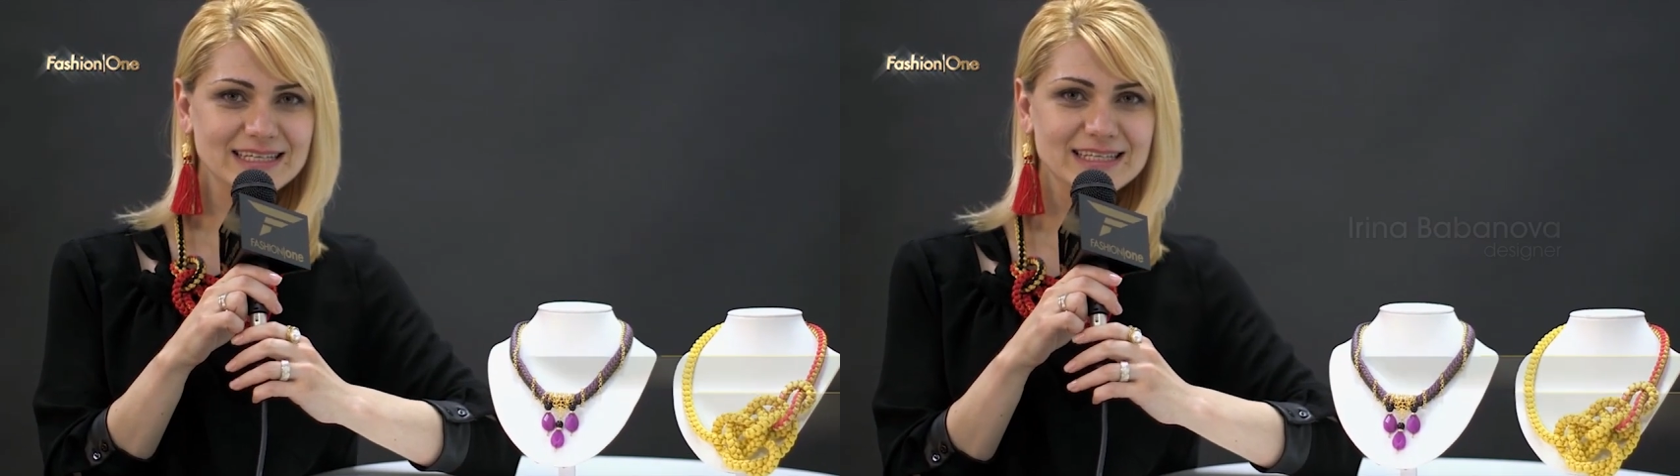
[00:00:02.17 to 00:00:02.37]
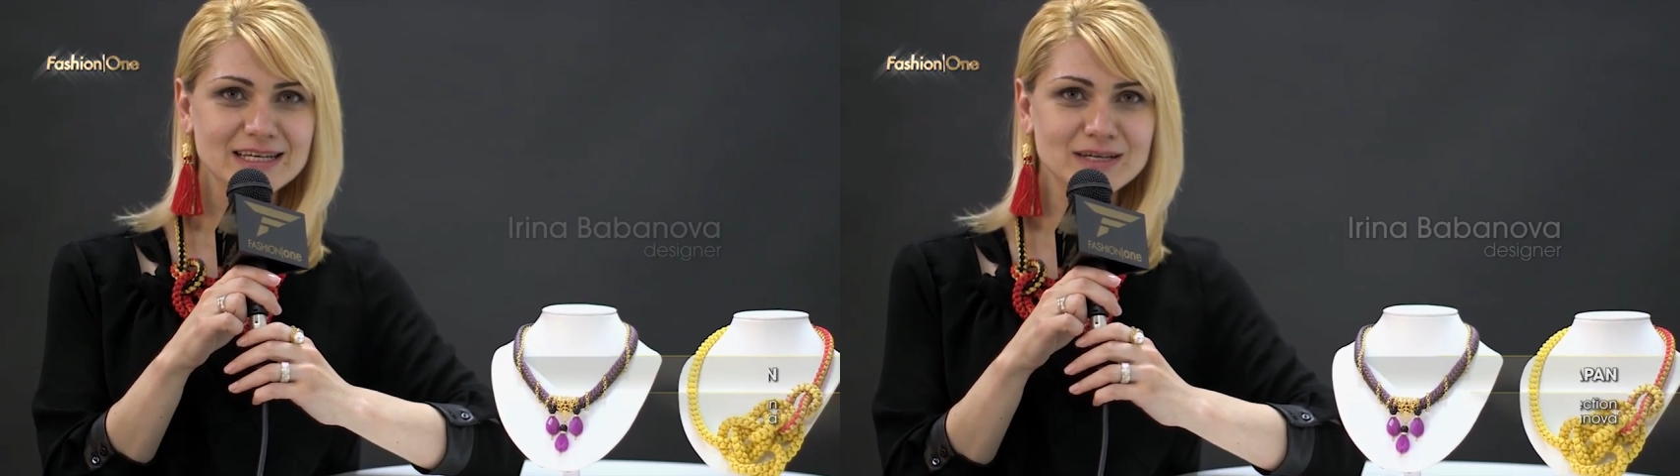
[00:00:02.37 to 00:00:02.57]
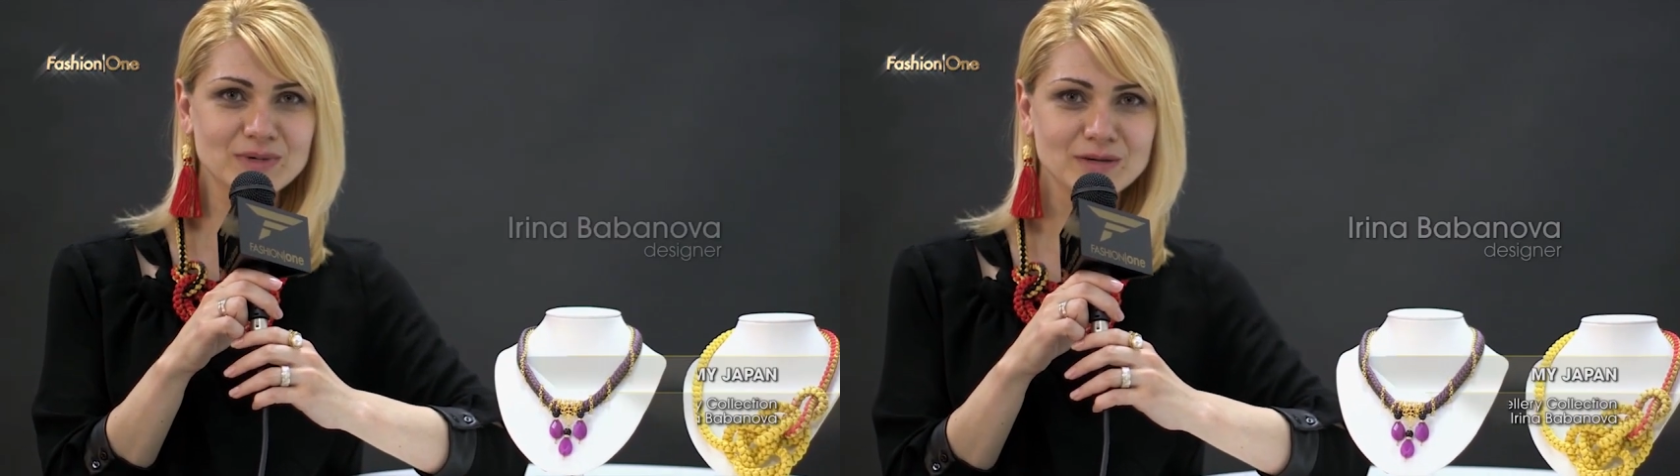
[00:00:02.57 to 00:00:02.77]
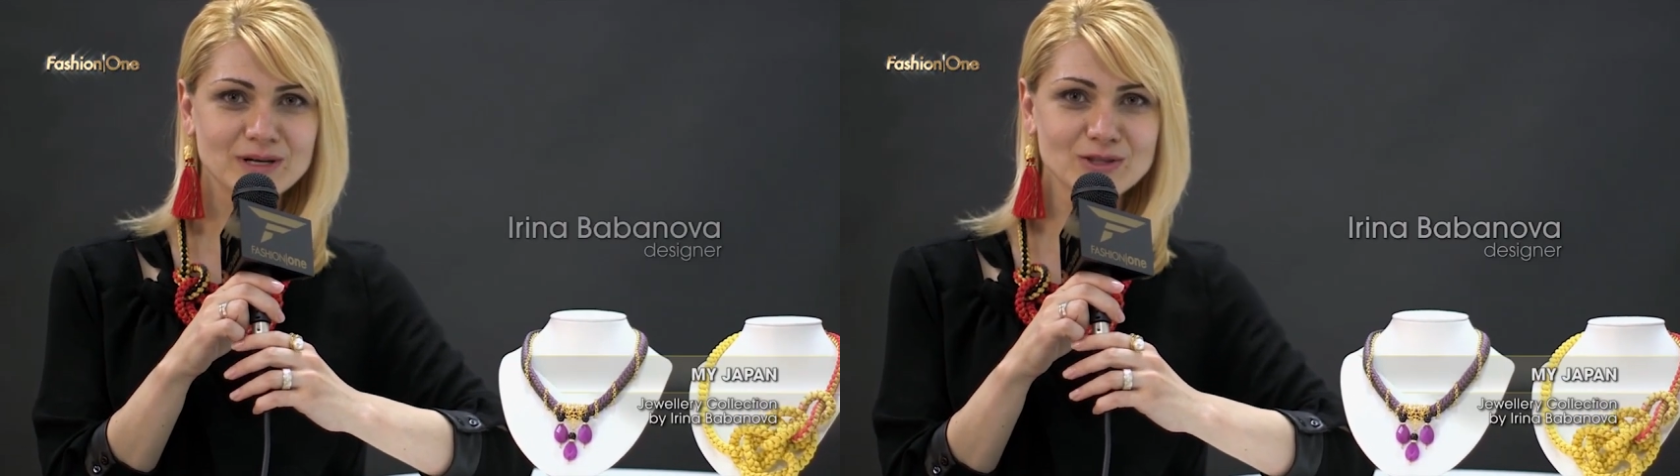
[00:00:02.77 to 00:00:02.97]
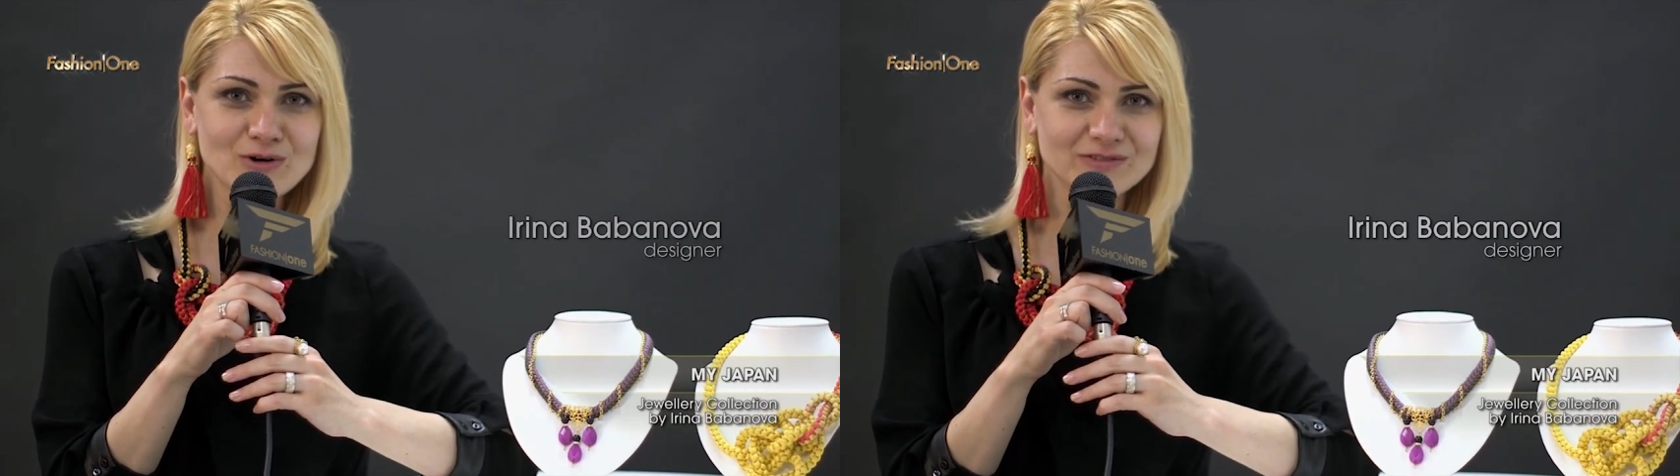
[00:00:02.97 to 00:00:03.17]
Irina
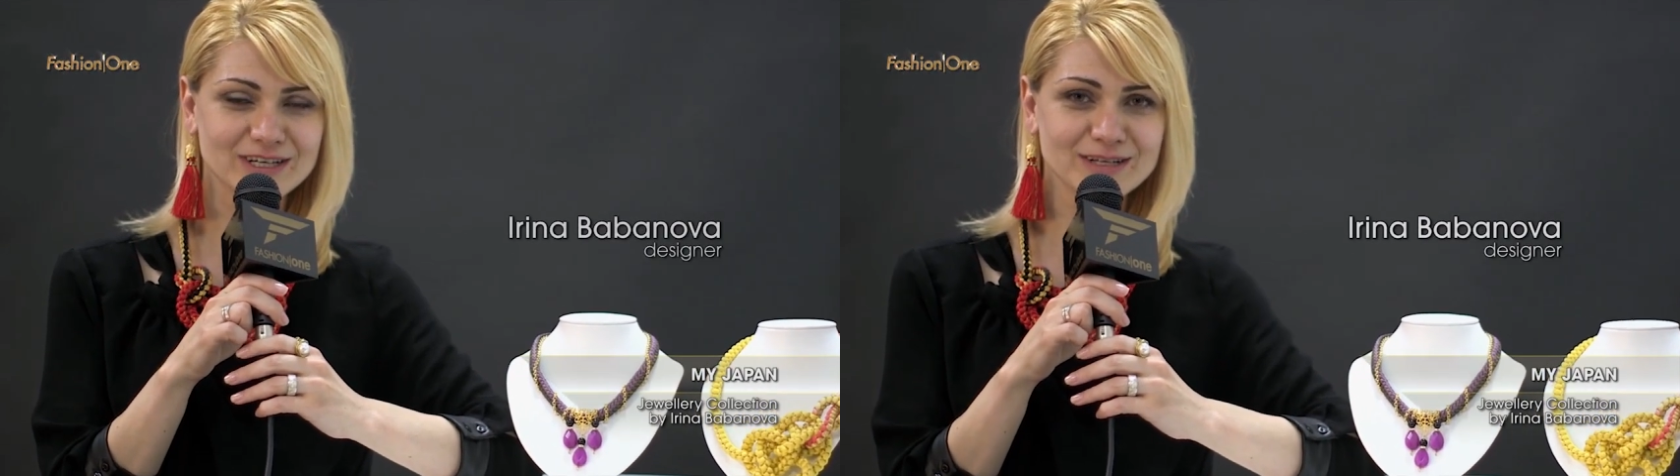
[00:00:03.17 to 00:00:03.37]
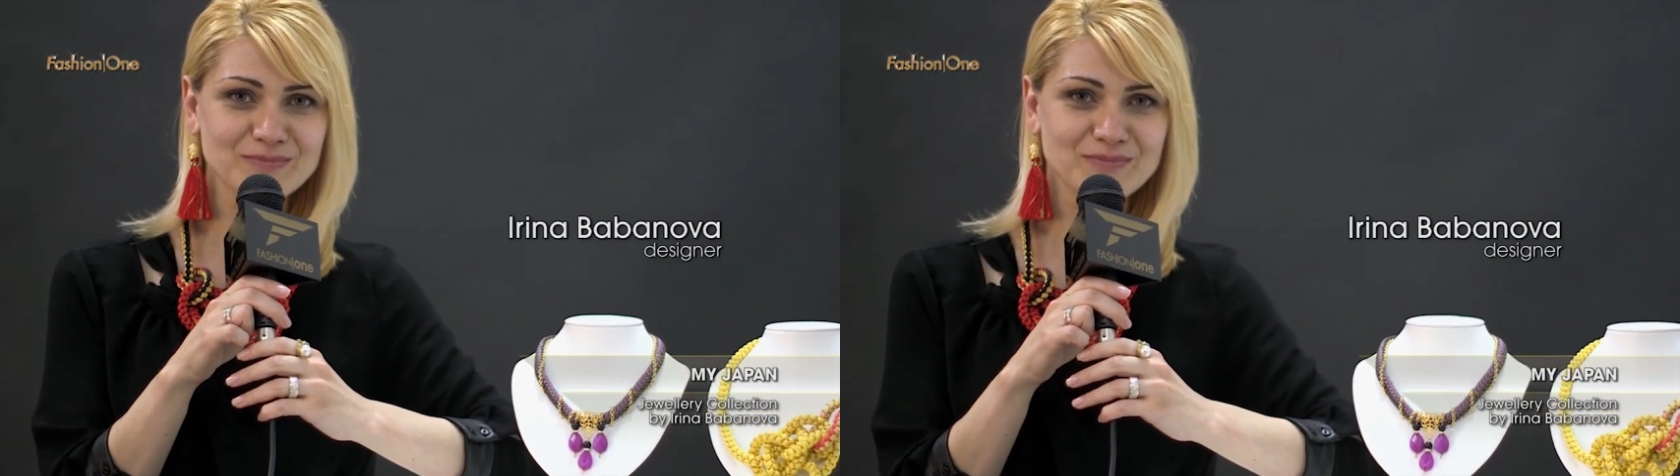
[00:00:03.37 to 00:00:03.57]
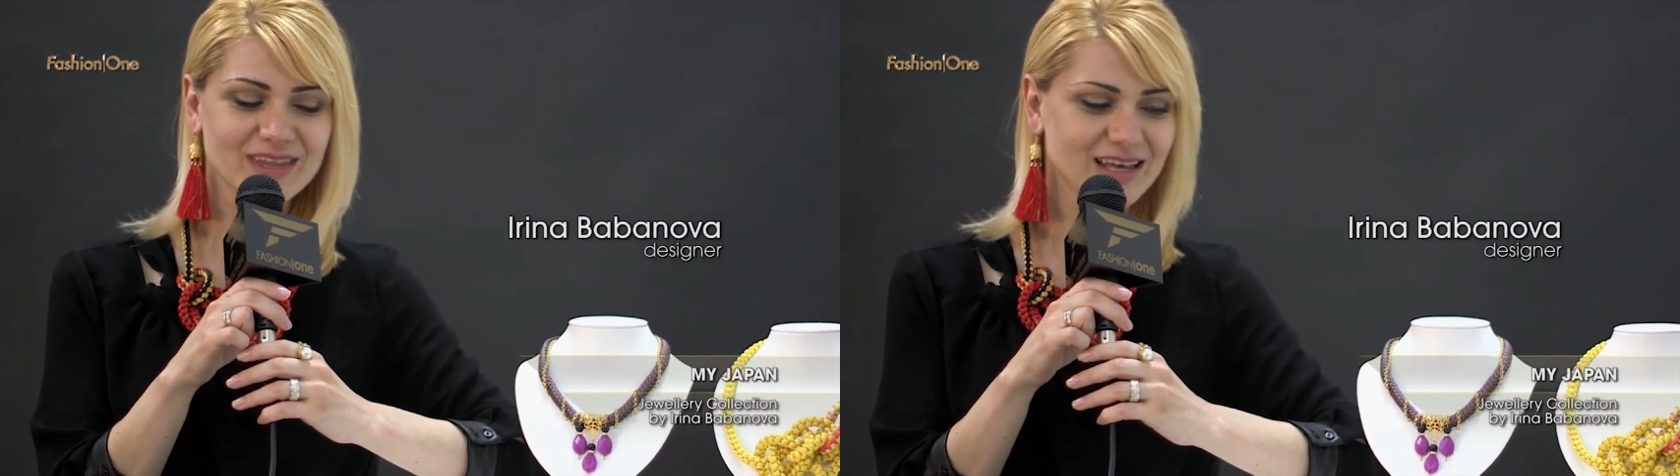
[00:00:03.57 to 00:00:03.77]
Babanova